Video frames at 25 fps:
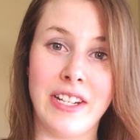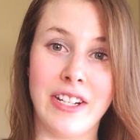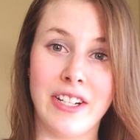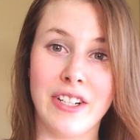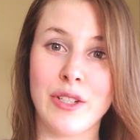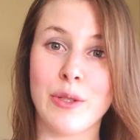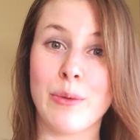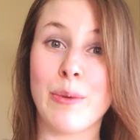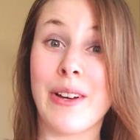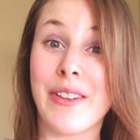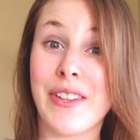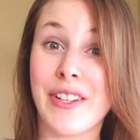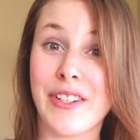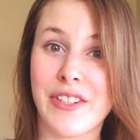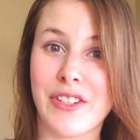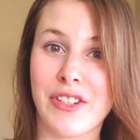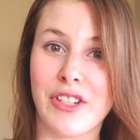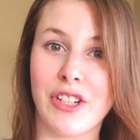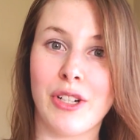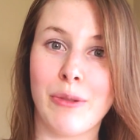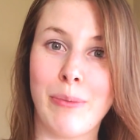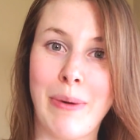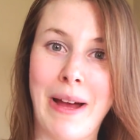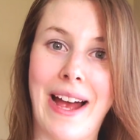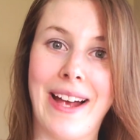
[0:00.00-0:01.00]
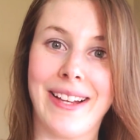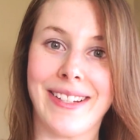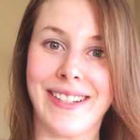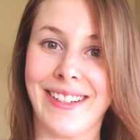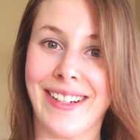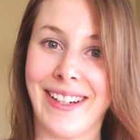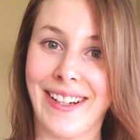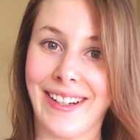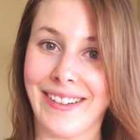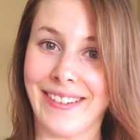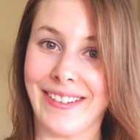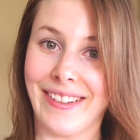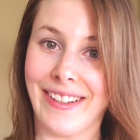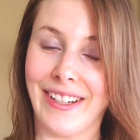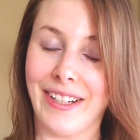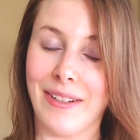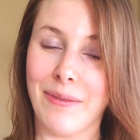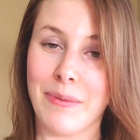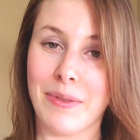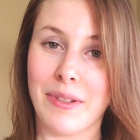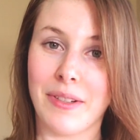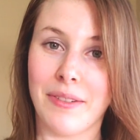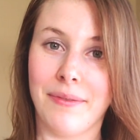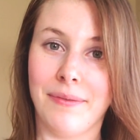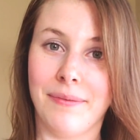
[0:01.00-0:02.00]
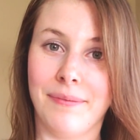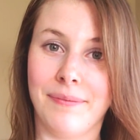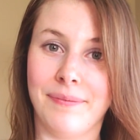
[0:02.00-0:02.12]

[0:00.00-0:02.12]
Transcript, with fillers: years while they're still passing exams.